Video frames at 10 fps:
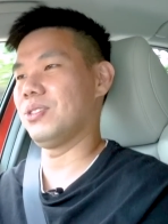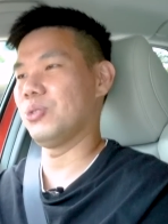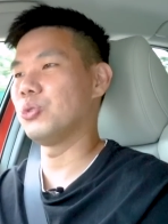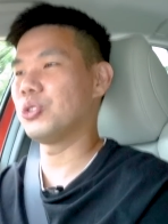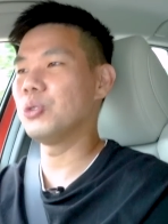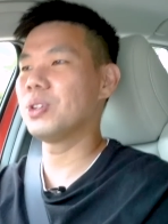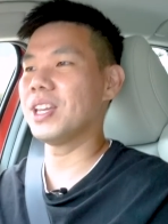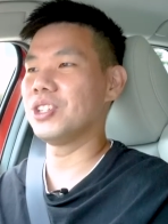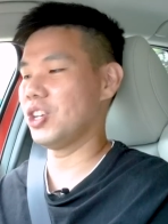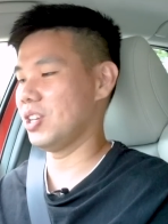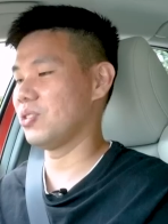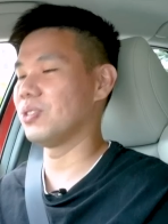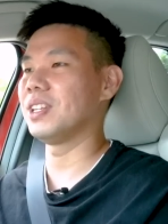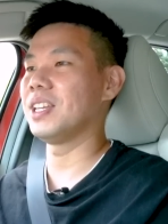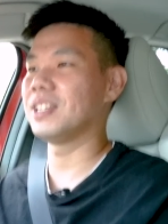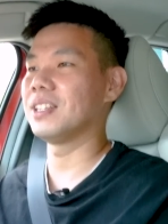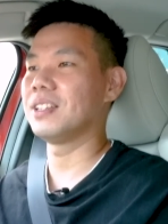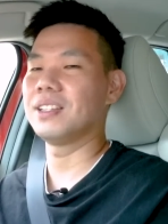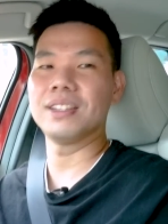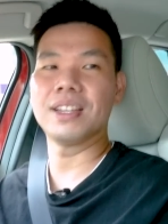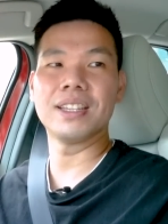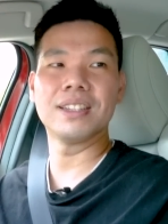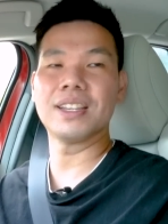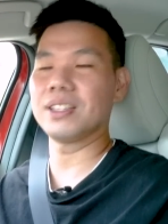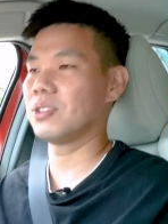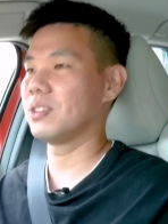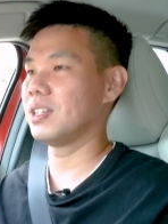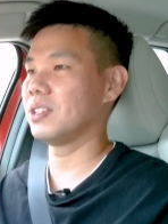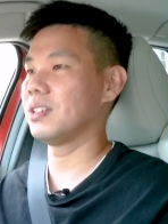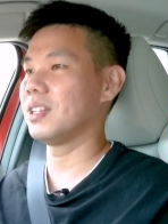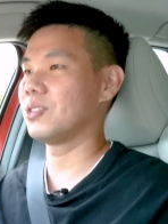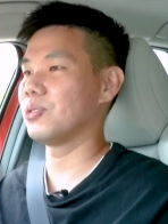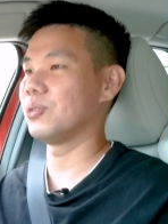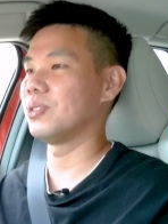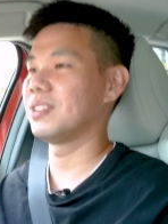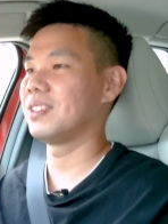You still can change your lane like so.